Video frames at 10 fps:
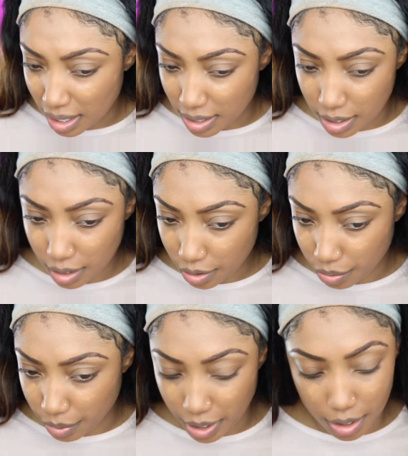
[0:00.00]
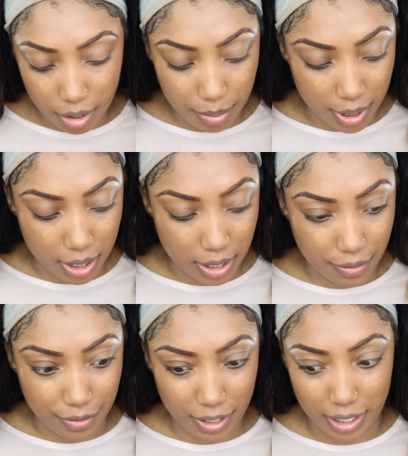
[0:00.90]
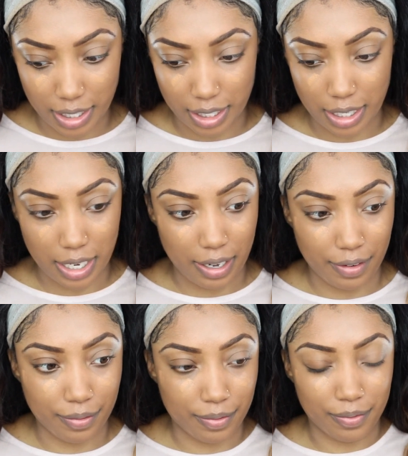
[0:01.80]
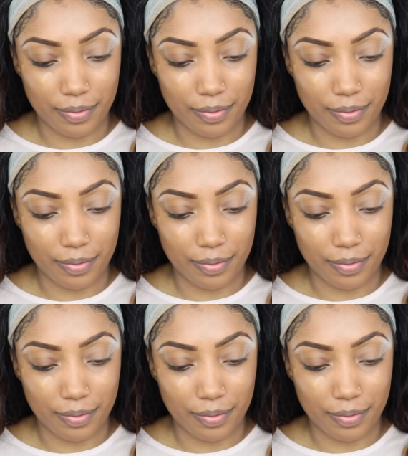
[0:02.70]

It's a little weird though, because I feel like I've